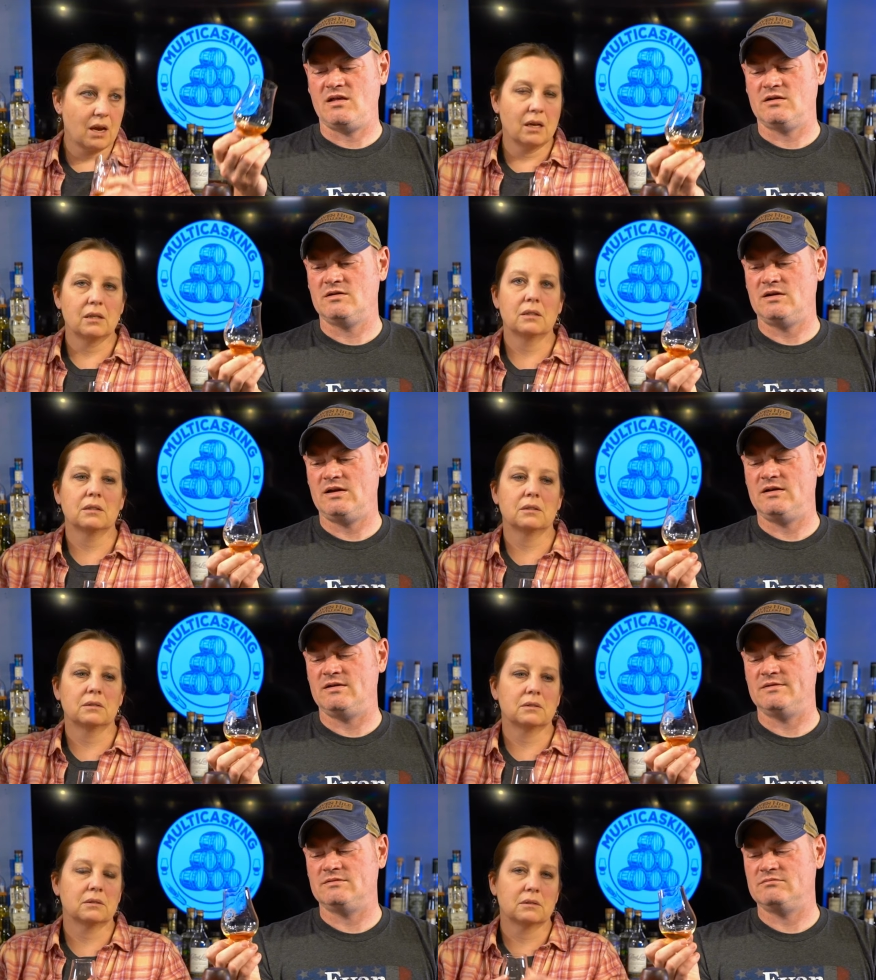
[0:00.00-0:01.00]
Speaker 1: color.
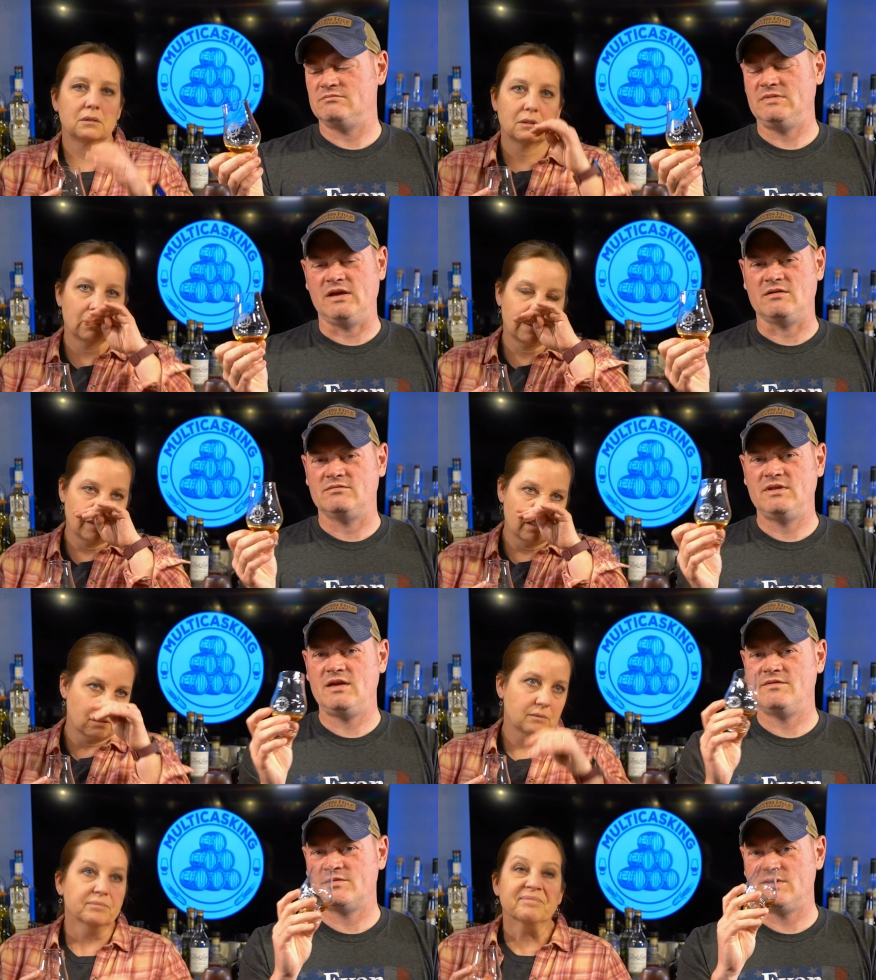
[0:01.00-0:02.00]
Uh, yeah, they
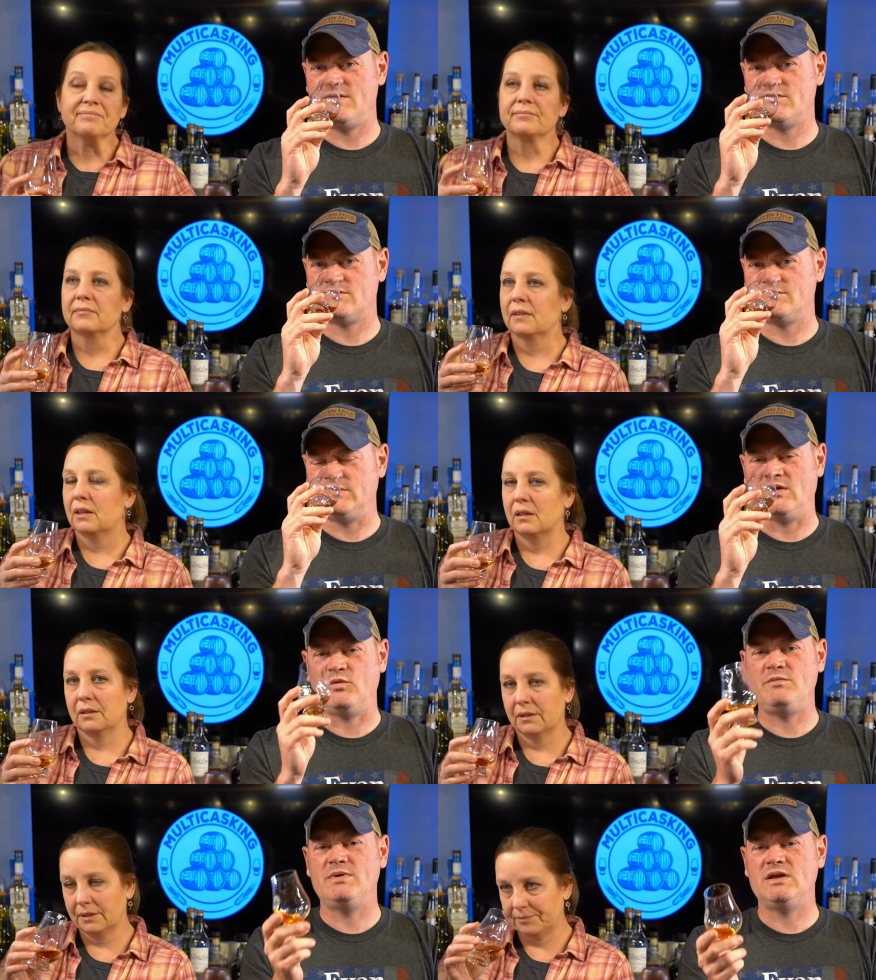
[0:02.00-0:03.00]
have, they have. Yeah,
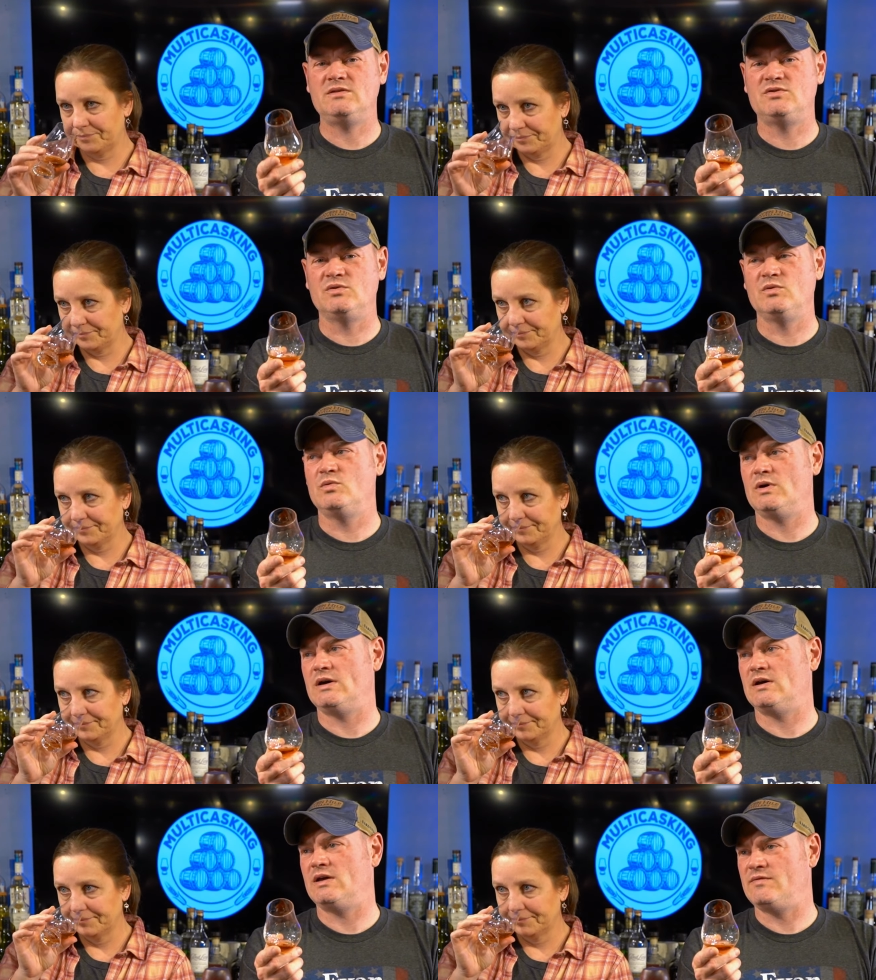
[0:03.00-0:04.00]
we've been to
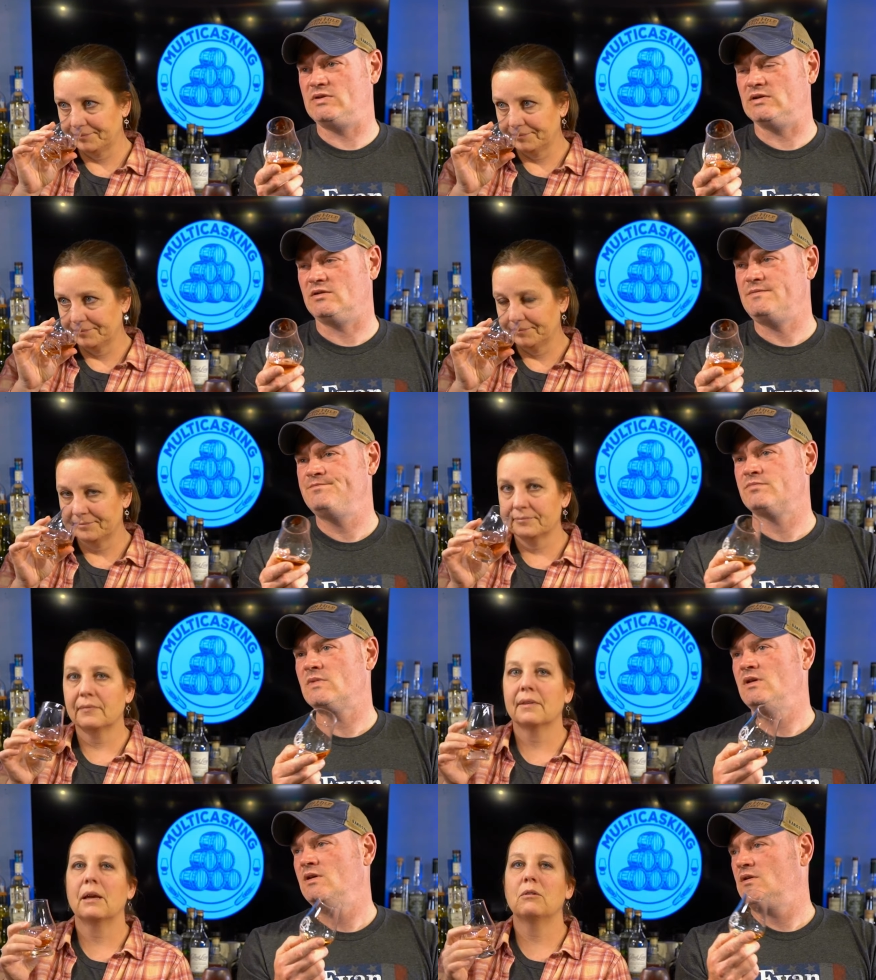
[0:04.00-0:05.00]
uh, Heaven Hill.
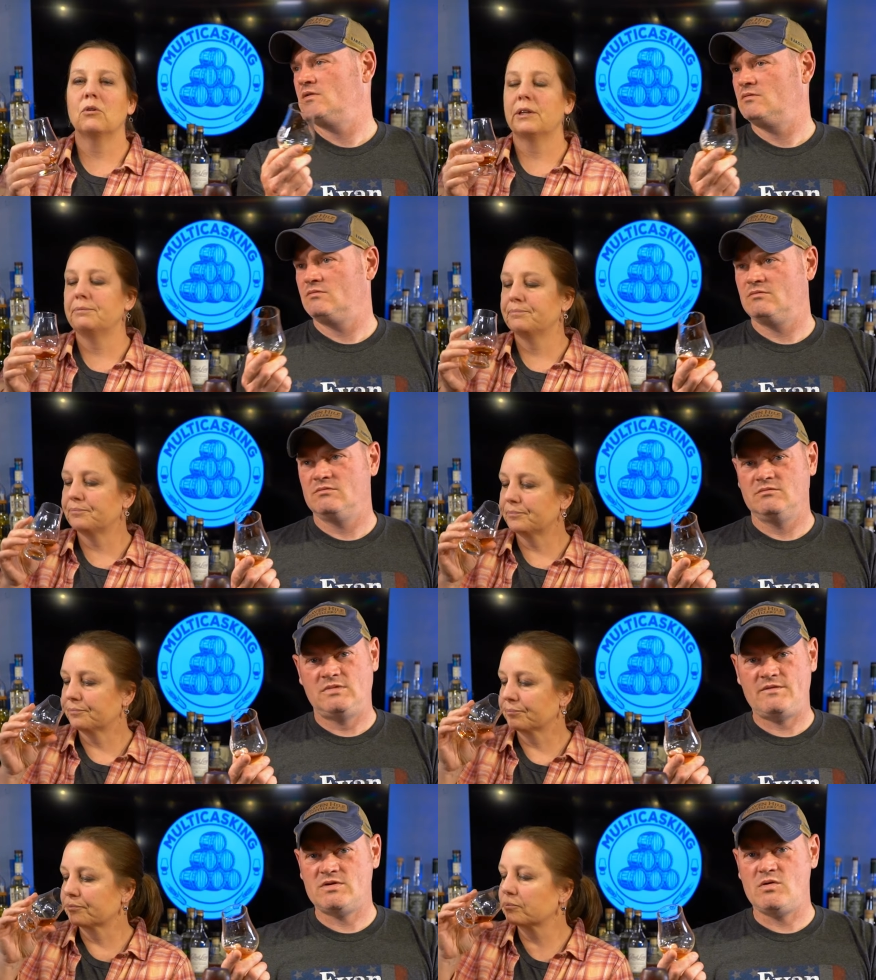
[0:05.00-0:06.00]
Speaker 2: I'm going.
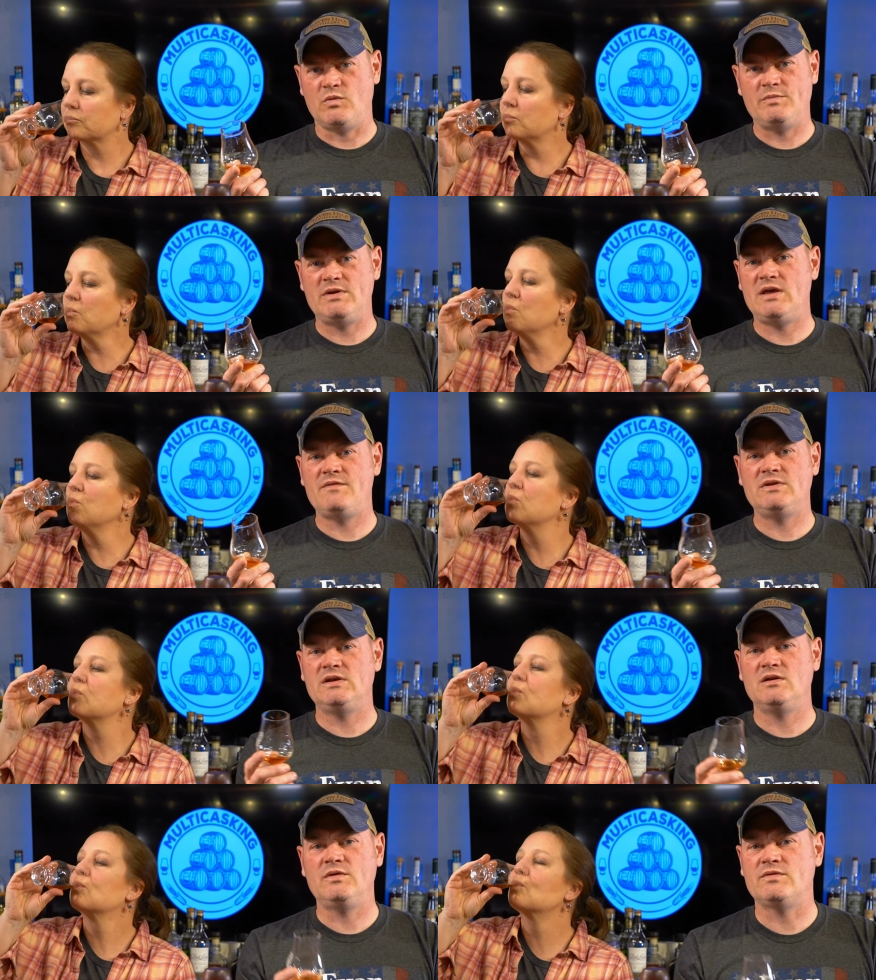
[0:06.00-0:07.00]
Speaker 1: Have a good one. We've been to Heaven
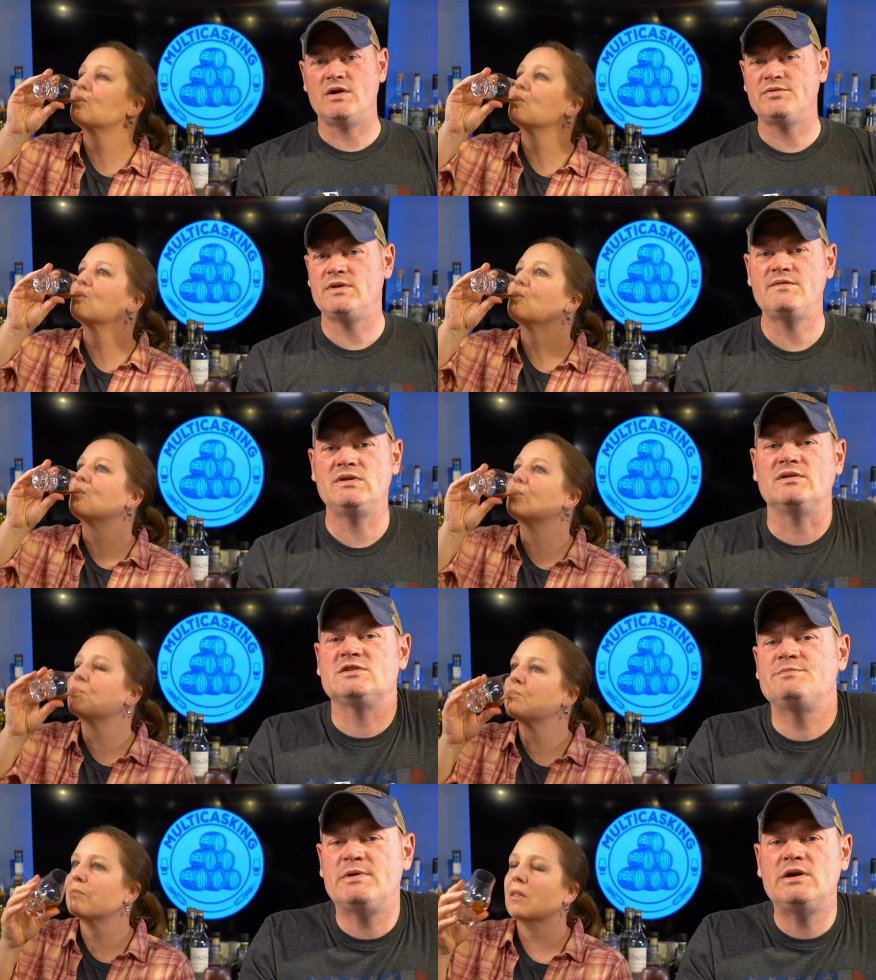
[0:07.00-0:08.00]
Hill. We've gone through the Heaven Hill
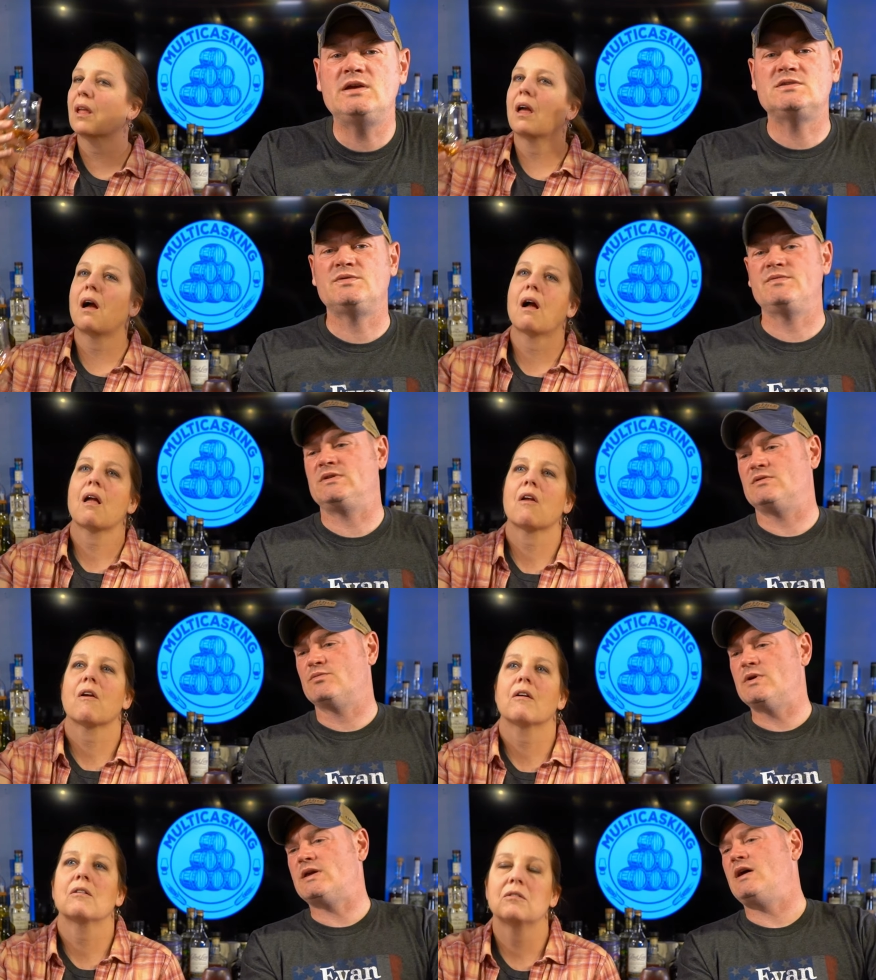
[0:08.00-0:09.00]
experience. We've been to the
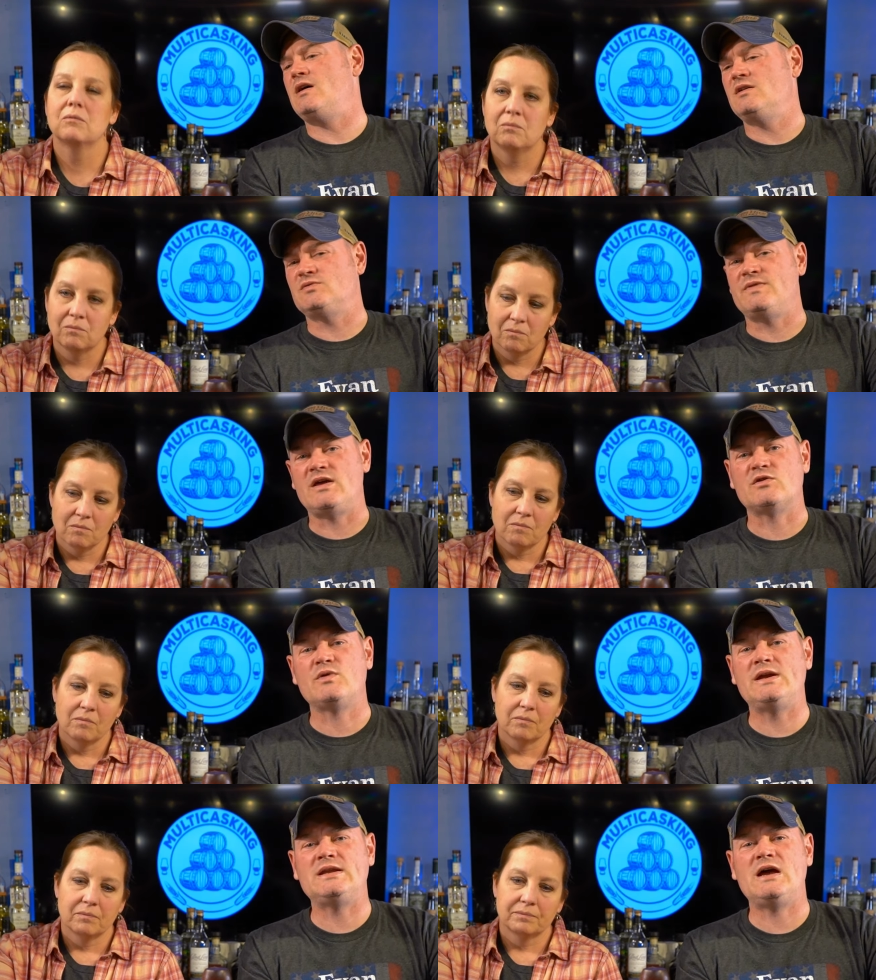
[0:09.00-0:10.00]
Rick House. We've had a
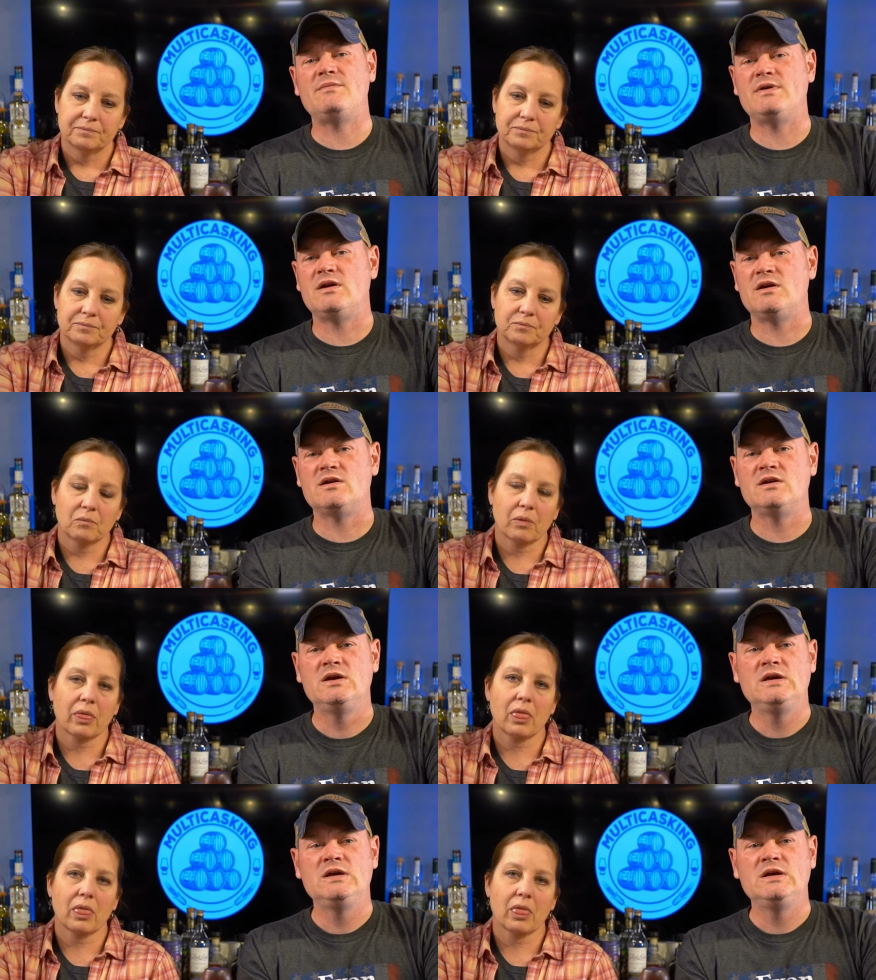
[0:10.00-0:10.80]
great time there.